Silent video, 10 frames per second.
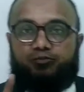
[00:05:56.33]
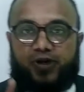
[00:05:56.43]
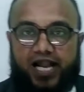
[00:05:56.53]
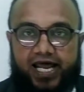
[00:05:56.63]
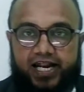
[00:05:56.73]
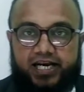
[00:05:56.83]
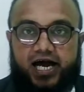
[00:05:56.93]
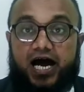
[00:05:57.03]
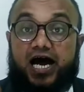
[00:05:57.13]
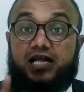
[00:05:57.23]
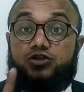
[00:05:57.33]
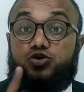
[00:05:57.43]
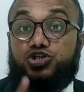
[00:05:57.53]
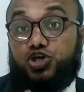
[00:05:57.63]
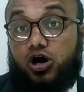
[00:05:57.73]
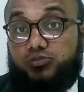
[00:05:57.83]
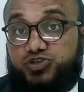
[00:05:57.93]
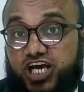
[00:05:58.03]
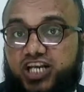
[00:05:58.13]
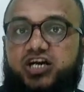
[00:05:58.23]
planet are those
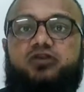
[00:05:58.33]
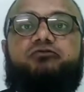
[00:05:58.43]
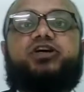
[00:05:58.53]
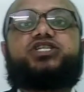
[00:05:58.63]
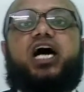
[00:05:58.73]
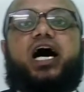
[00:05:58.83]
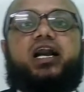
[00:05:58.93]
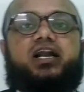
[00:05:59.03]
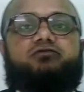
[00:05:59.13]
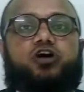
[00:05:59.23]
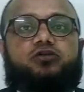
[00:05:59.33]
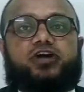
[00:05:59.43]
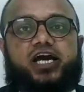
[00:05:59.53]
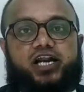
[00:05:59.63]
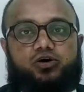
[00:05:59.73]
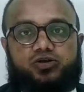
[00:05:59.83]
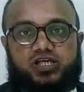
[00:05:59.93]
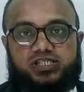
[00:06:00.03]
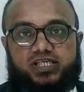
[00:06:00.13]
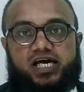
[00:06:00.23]
objects which are revolving around
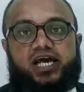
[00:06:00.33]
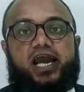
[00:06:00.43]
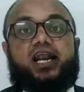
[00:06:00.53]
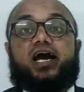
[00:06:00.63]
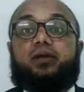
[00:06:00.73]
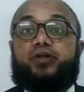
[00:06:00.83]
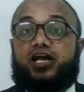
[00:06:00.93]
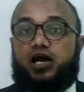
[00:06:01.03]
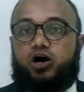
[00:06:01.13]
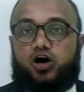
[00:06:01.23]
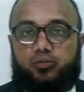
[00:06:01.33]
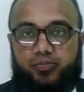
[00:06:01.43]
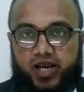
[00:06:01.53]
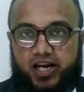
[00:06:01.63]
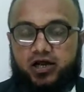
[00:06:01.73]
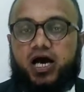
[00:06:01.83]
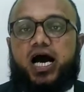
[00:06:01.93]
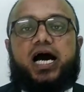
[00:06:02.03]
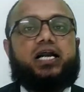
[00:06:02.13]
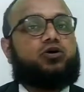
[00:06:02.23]
the sun in elliptical orbit
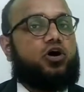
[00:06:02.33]
are